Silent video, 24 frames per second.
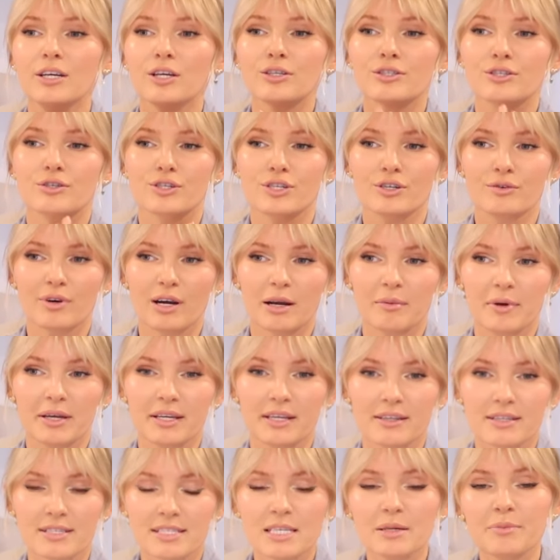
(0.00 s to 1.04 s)
So she
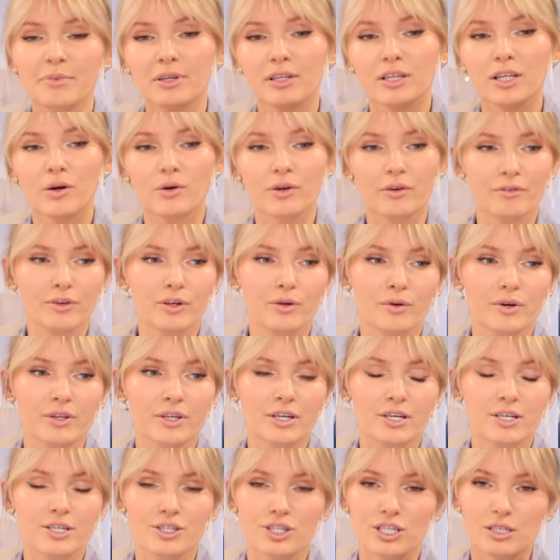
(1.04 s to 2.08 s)
recommended the Sleep and Glow and a few
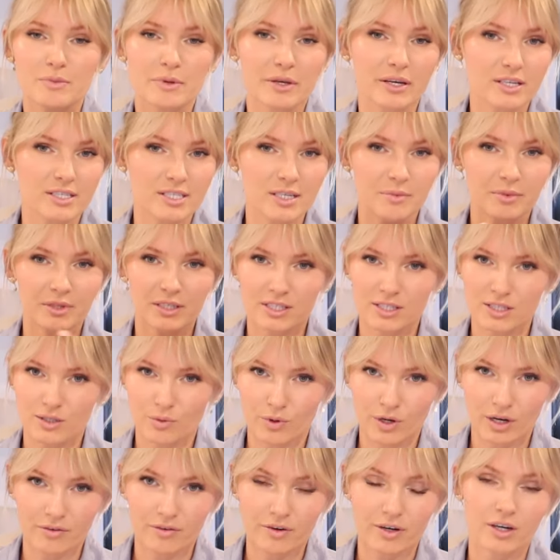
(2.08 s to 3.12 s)
others. Just because something doesn't
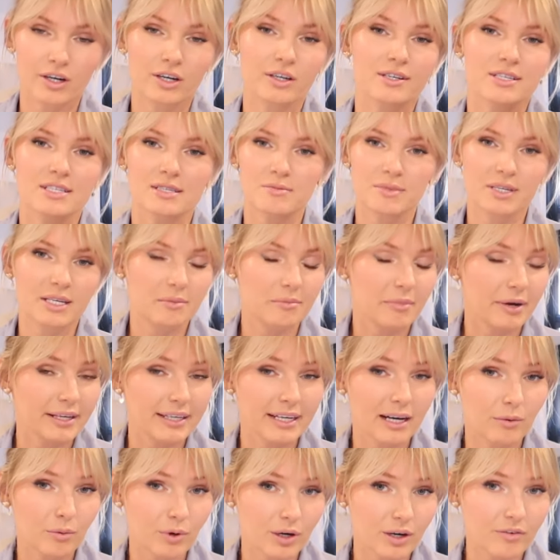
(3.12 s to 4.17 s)
work for her doesn't mean it might
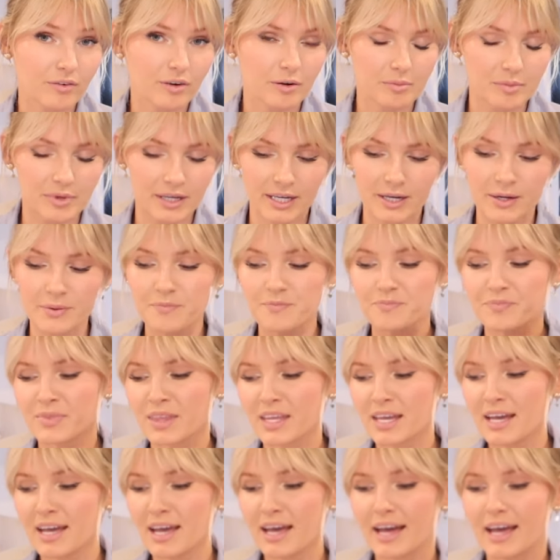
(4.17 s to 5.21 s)
not work for me.
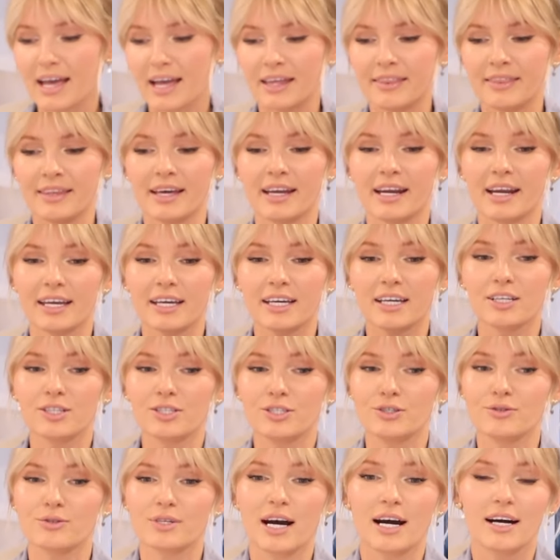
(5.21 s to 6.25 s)
And then I kid
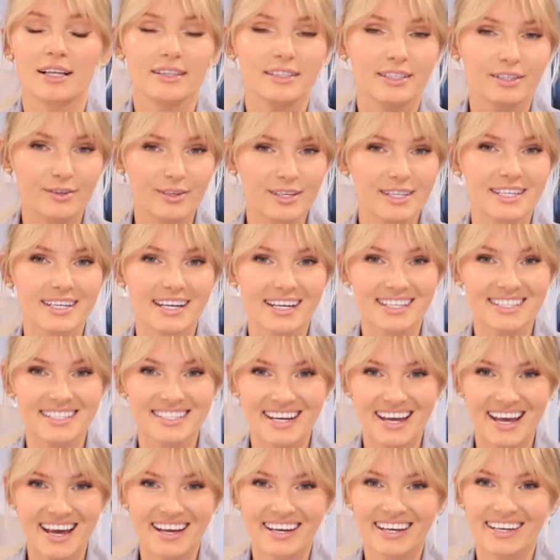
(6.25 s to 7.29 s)
you not, literally the next
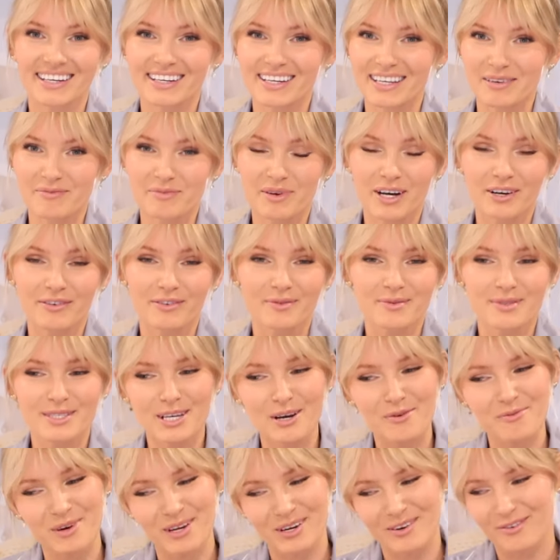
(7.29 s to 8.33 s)
day I get an email from
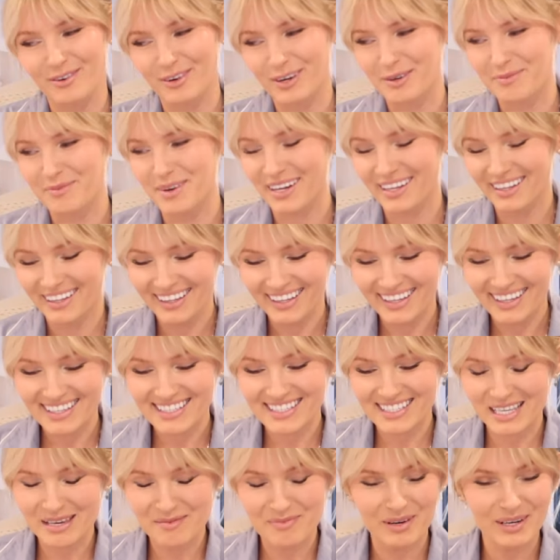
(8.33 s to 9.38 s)
someone from
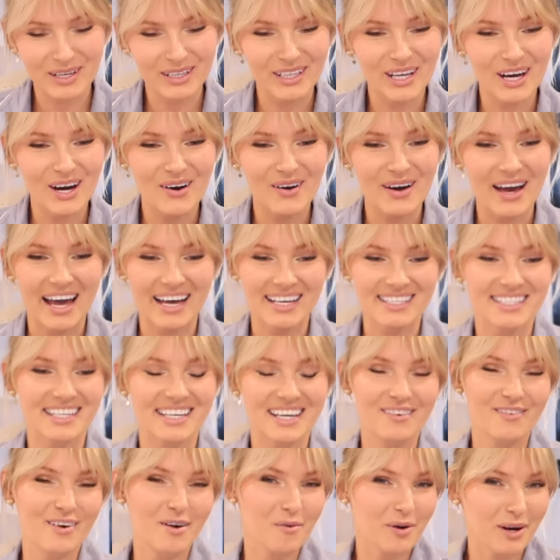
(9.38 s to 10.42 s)
Sleep and Glow asking
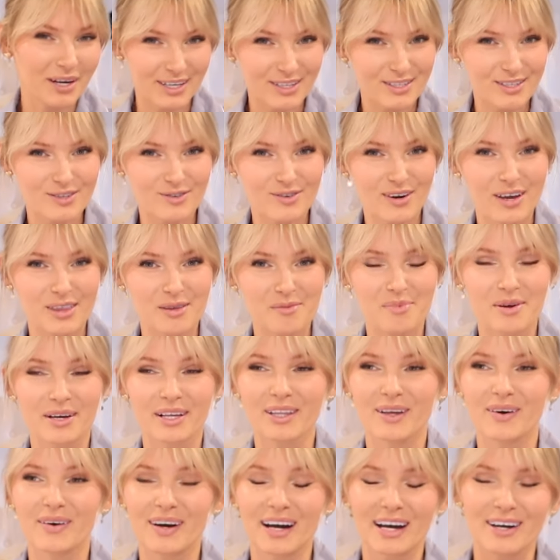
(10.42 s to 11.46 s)
if I wanted to try the
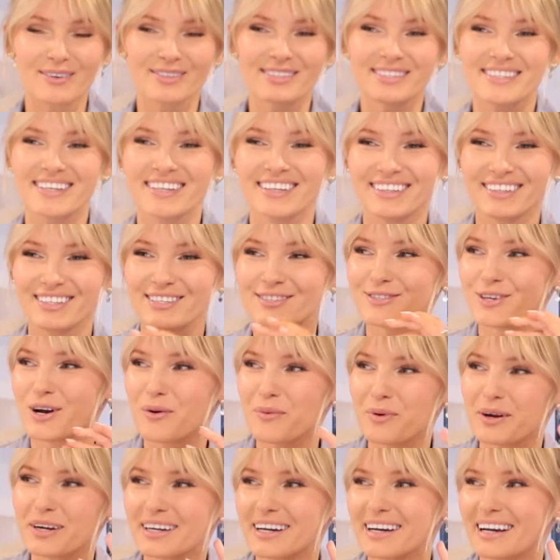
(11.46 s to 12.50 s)
pillow. I was so
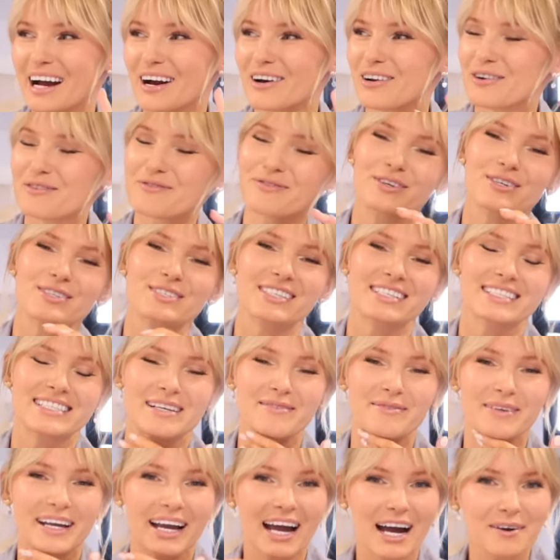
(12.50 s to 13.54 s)
weirded out at first because I'm
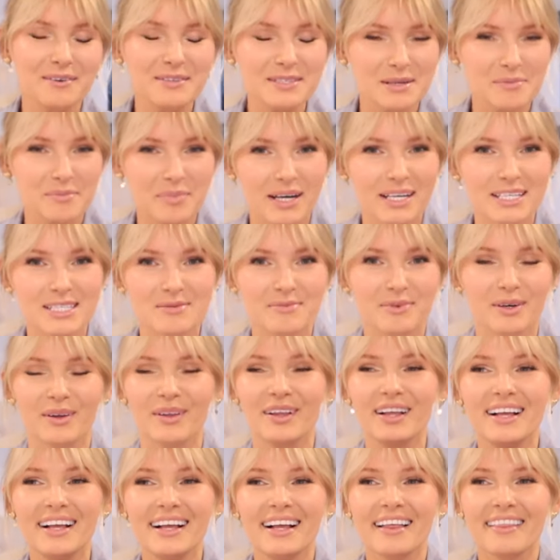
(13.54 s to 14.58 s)
like, how is it possible
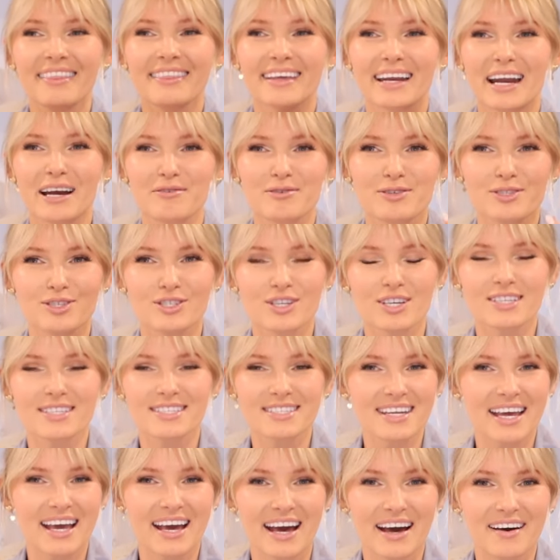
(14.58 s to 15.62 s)
that I was
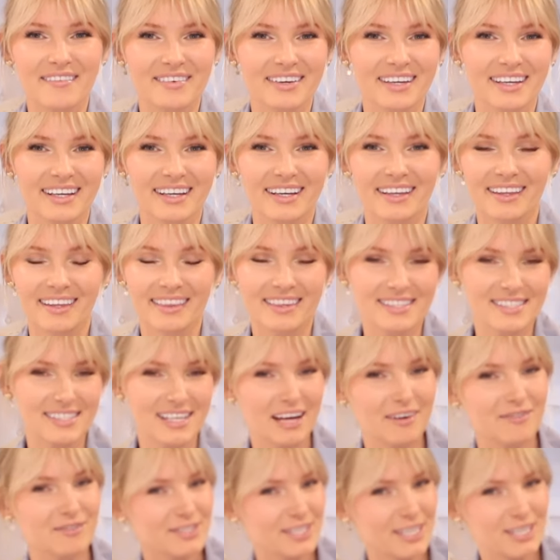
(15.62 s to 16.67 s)
just having this
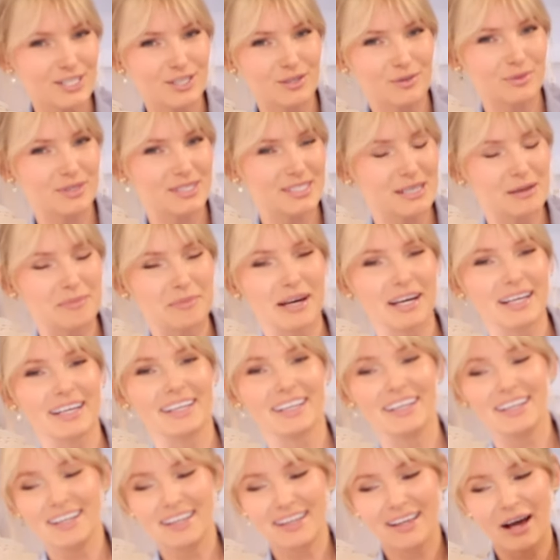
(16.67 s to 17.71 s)
conversation with
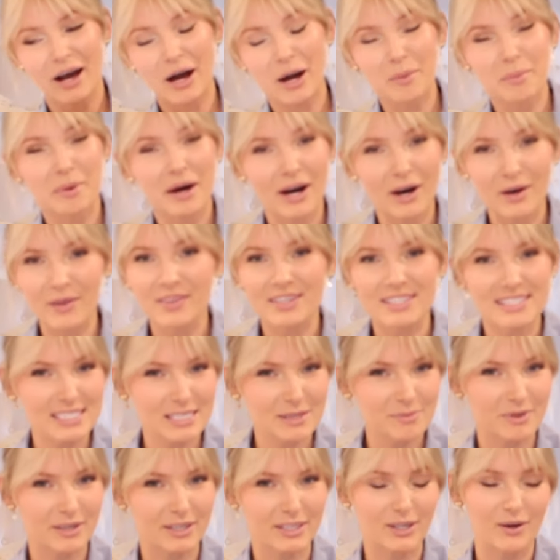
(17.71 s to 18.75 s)
somebody about the
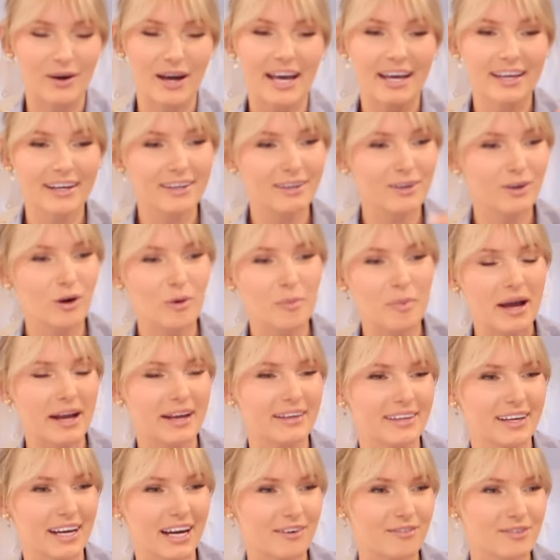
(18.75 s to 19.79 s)
Sleep and Glow? I had to go back
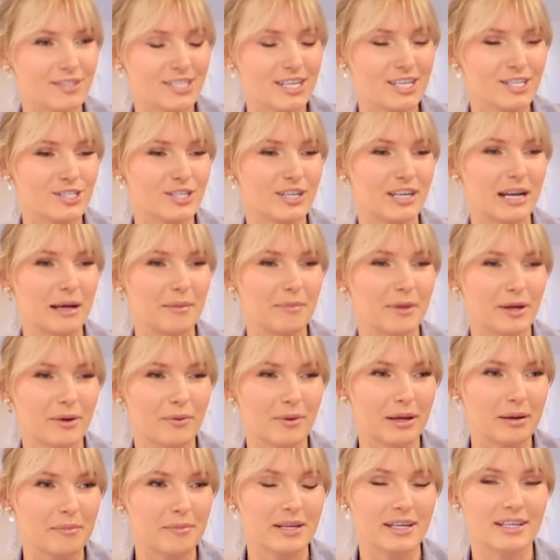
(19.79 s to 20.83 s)
in the conversation and I'm like,
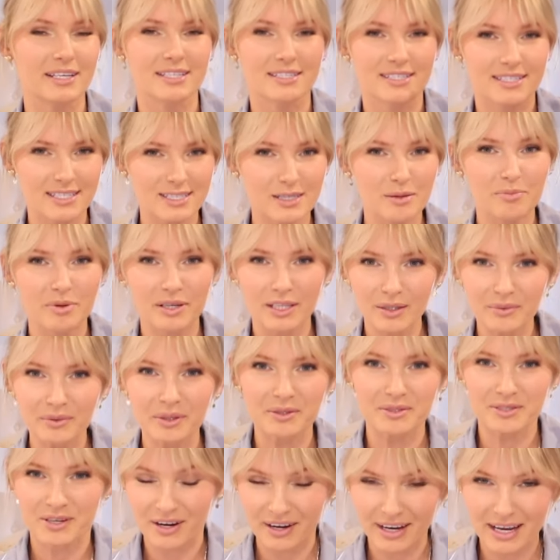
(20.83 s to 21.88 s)
wait a minute, is this the pillow we
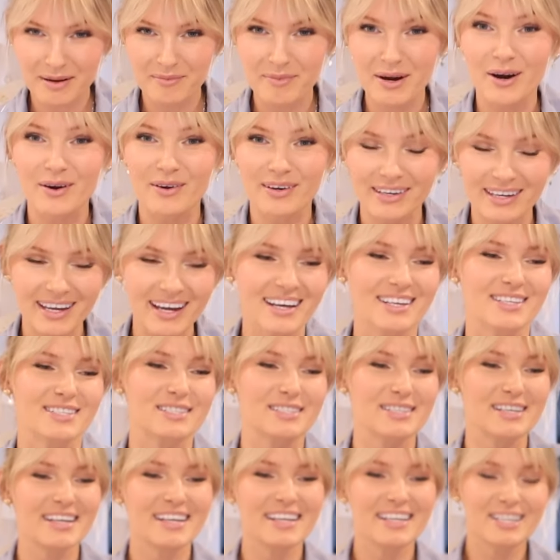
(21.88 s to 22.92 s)
were talking about? And
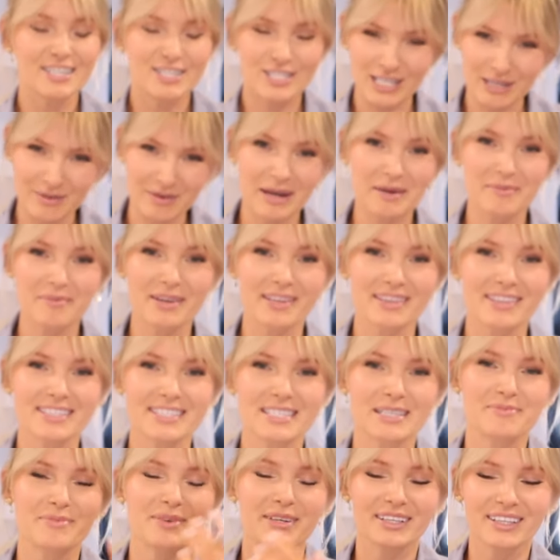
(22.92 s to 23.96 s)
yes, she recommended the
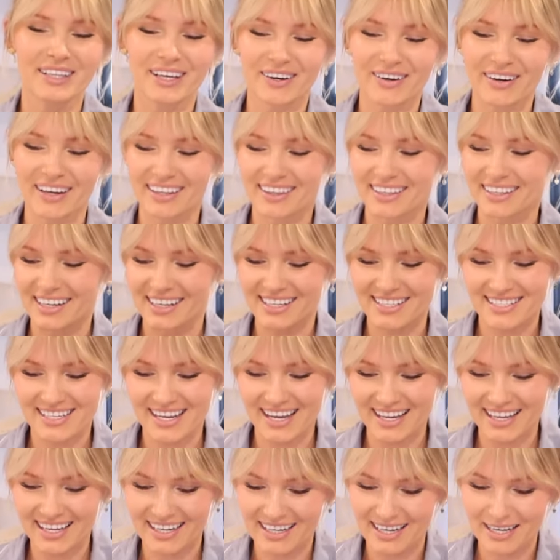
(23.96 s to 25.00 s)
Sleep and Glow, and the next day
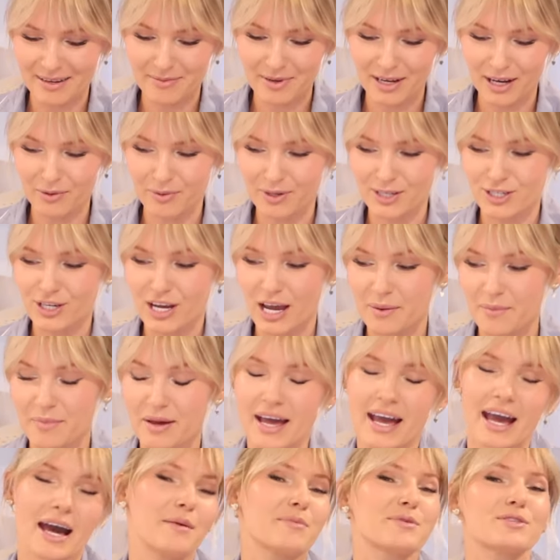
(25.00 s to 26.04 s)
I get an email, which I'm
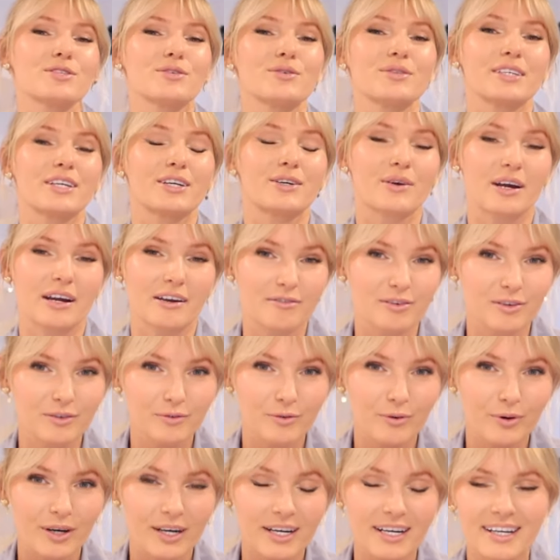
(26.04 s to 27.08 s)
absolutely grateful
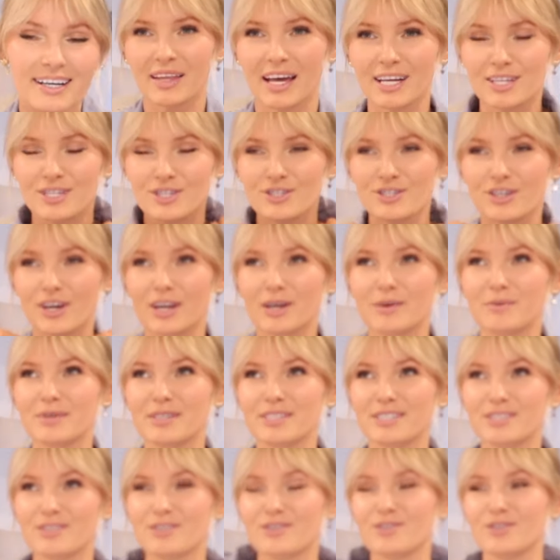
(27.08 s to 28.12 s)
for. I just thought it
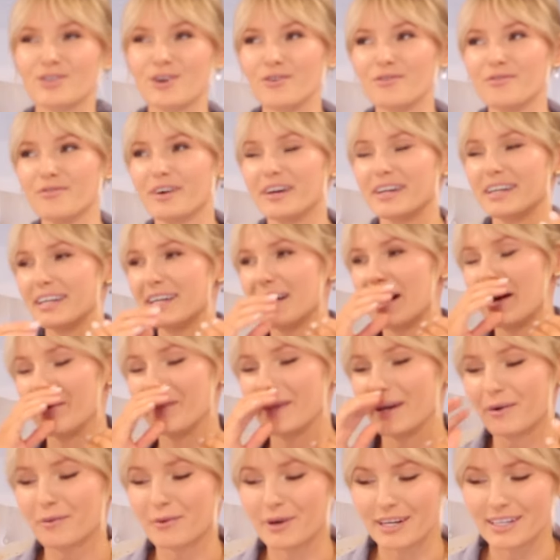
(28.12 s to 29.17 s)
was so funny how
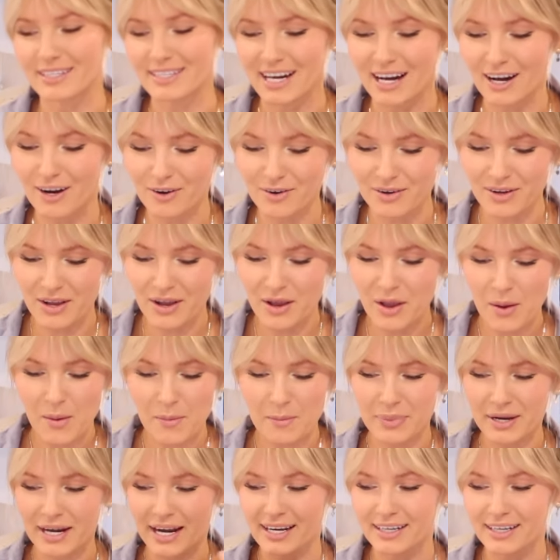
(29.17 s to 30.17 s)
that worked out. But I